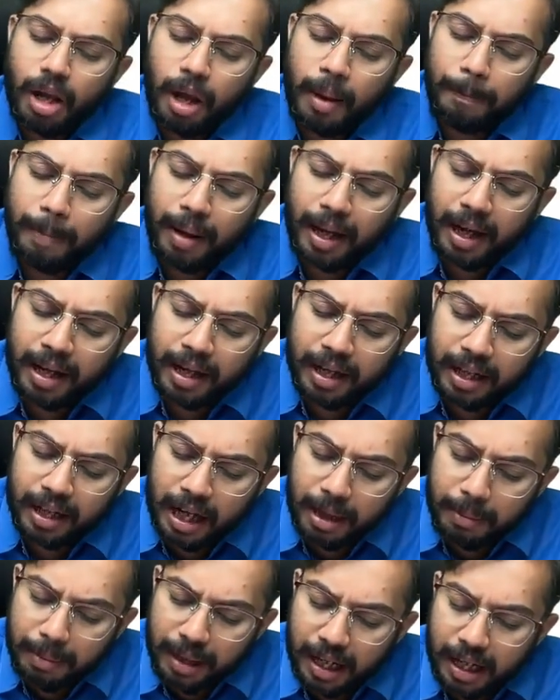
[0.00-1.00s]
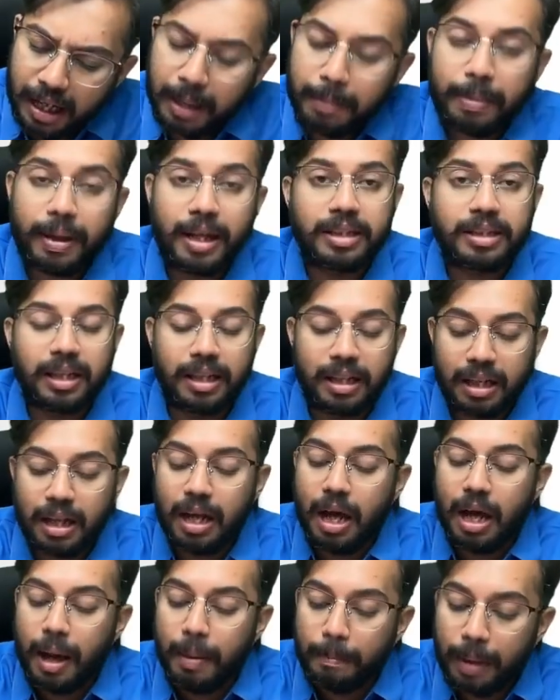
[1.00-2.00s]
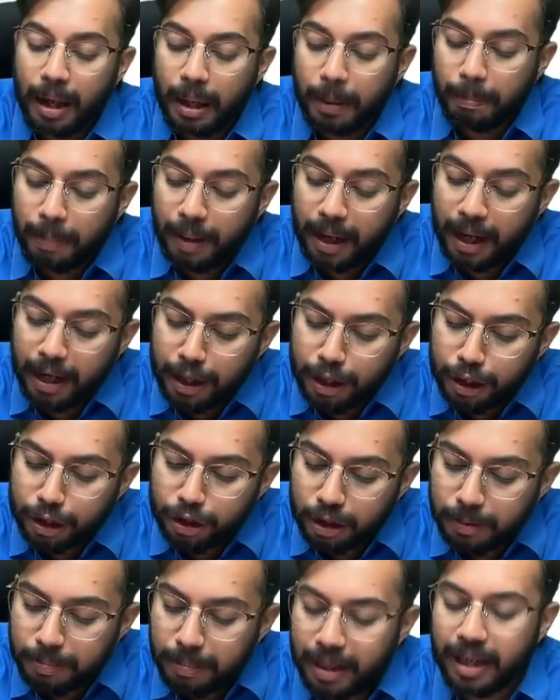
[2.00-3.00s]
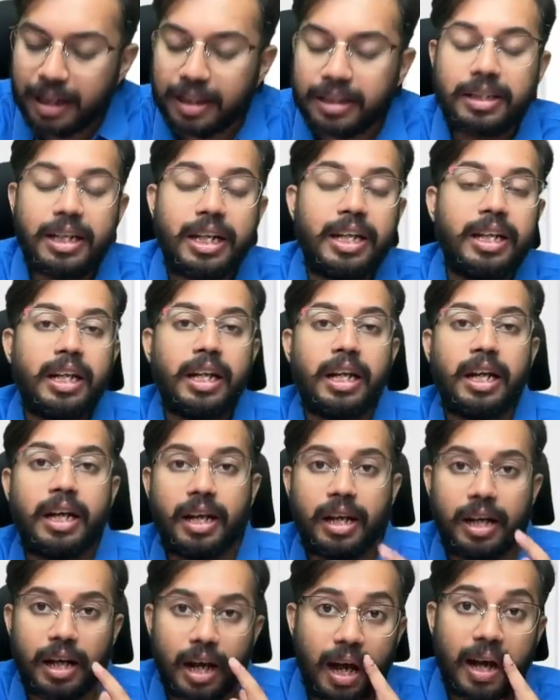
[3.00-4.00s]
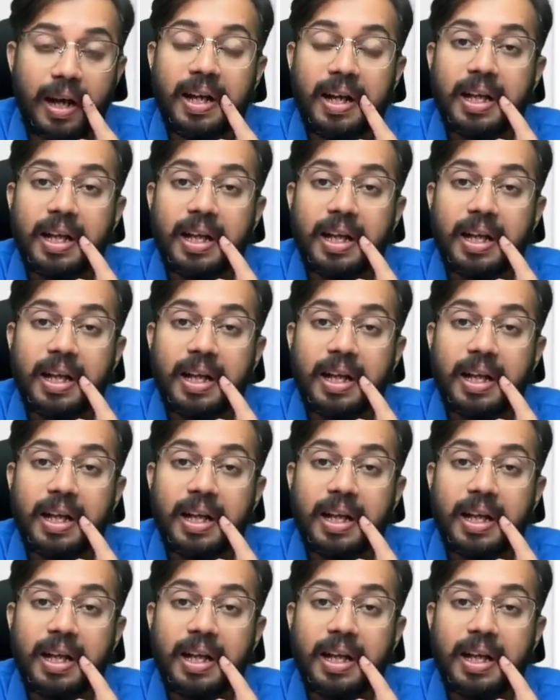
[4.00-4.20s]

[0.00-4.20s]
Payer can be any person, but payee should be resident in India.